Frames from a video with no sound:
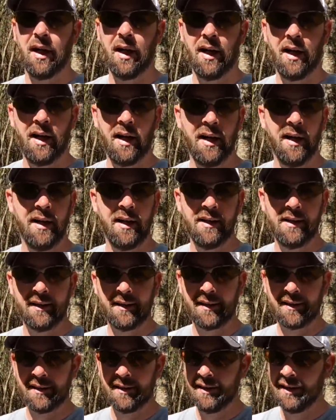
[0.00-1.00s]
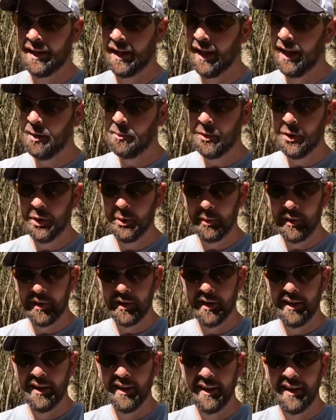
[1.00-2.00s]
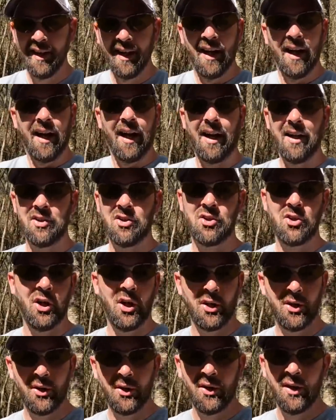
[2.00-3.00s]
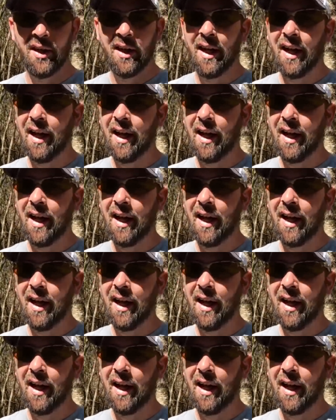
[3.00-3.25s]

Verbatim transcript: I am human. I struggle.